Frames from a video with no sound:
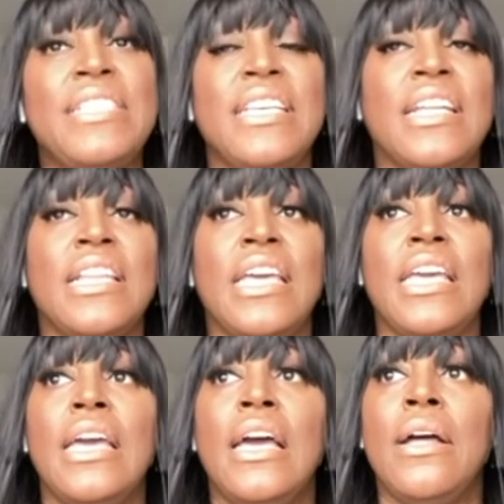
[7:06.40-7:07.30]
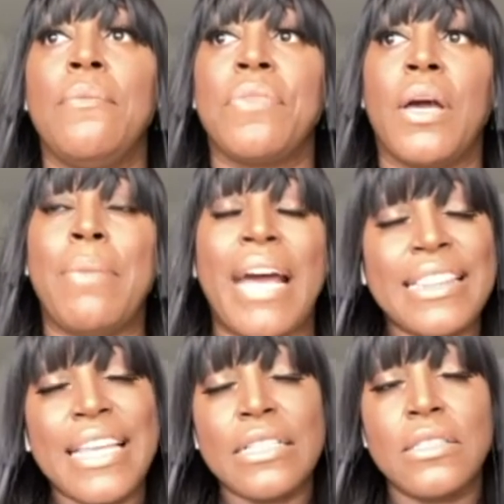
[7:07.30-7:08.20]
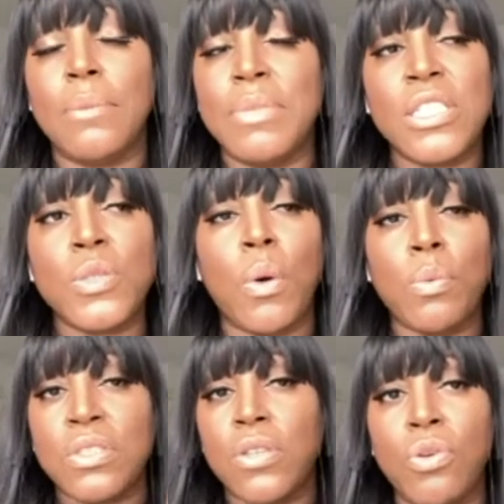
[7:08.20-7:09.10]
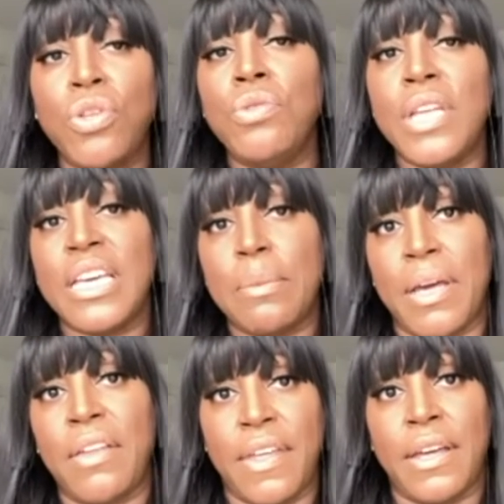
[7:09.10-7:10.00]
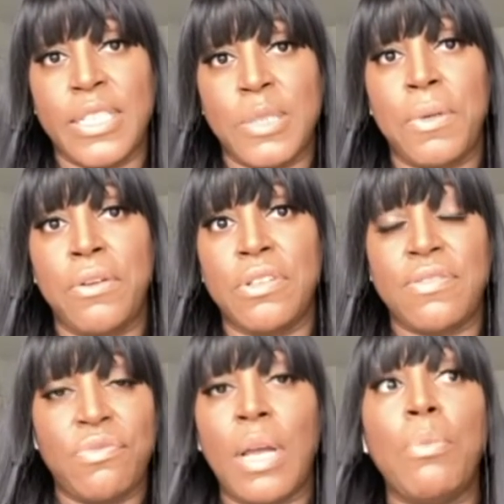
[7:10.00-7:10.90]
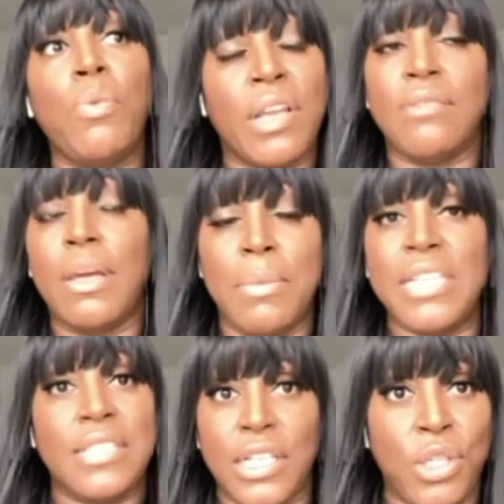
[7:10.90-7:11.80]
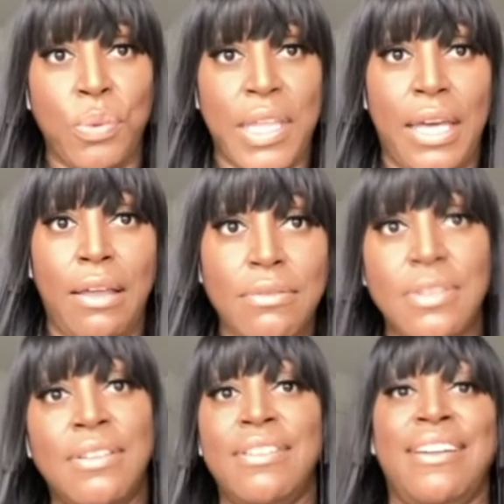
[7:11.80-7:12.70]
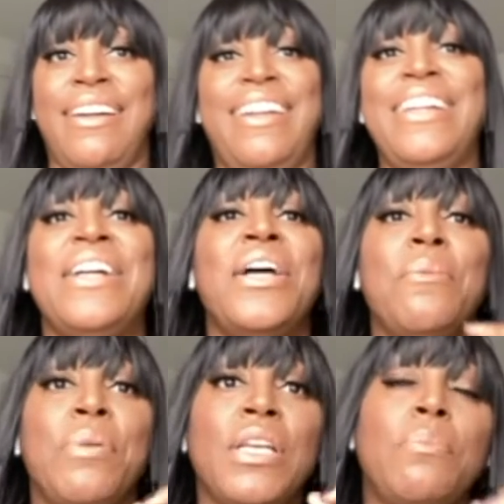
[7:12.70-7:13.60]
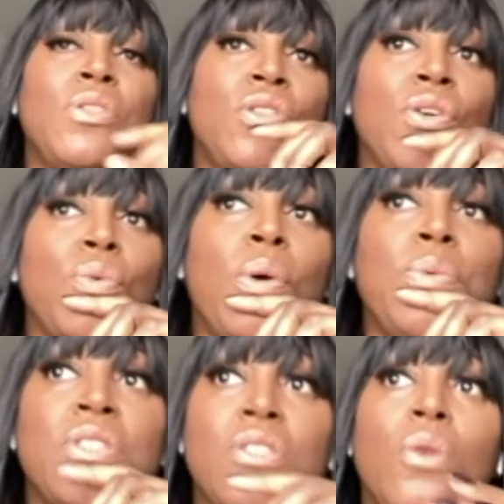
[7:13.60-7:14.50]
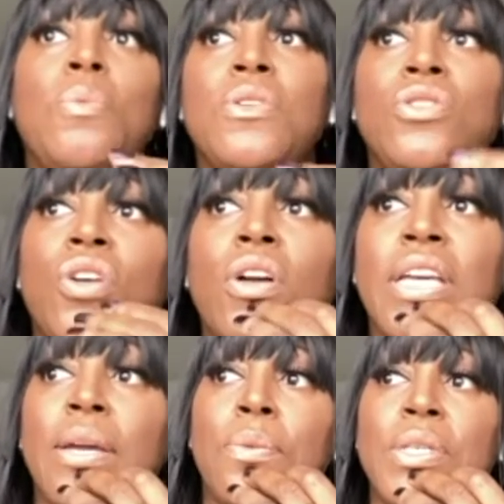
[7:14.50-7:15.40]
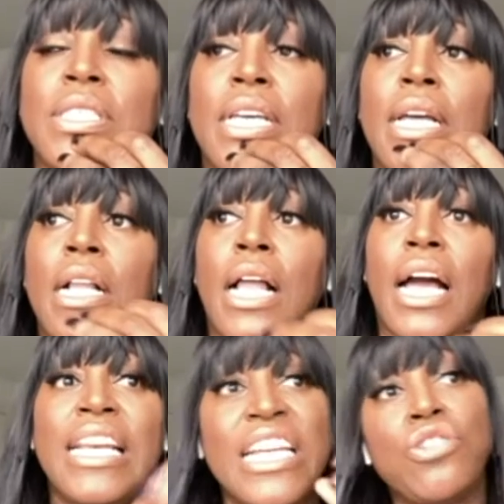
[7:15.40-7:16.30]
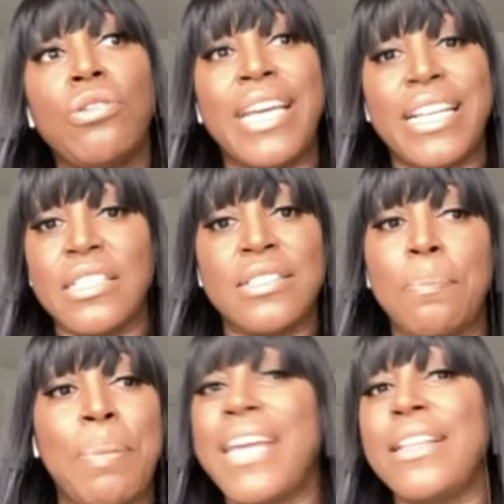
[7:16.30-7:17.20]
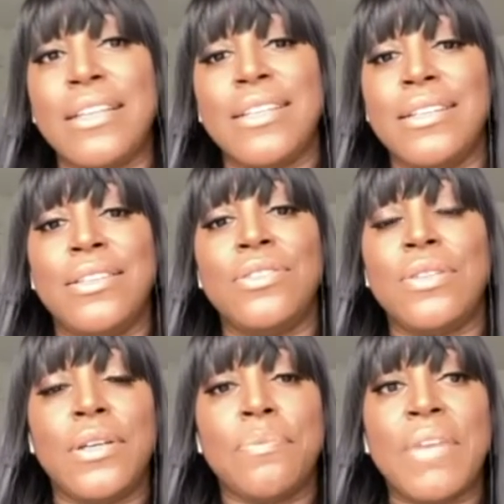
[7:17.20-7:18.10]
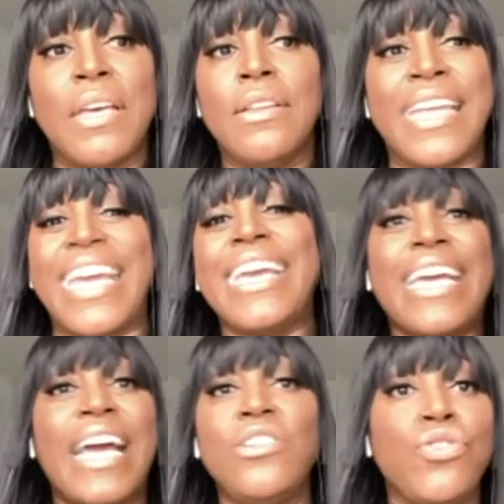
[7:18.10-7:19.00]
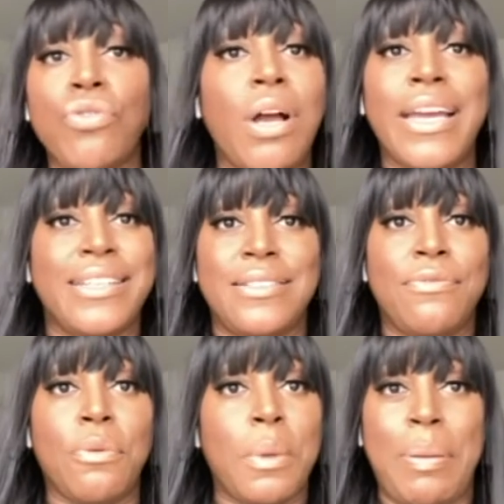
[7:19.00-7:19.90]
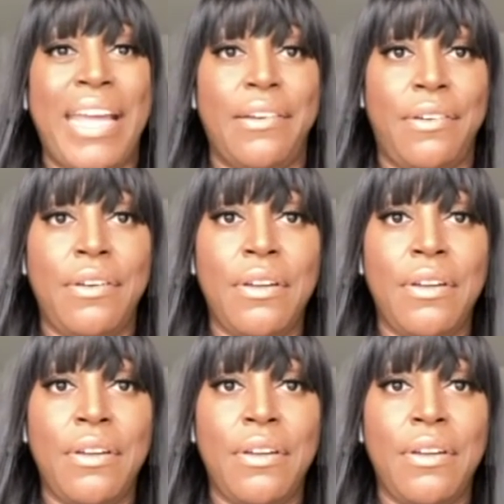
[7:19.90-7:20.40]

Basically, at that time, this is what was so unique about that experience. Number one, amazing that you were there. But number two, what was so shocking was I literally had the ink hadn't dried from the pen.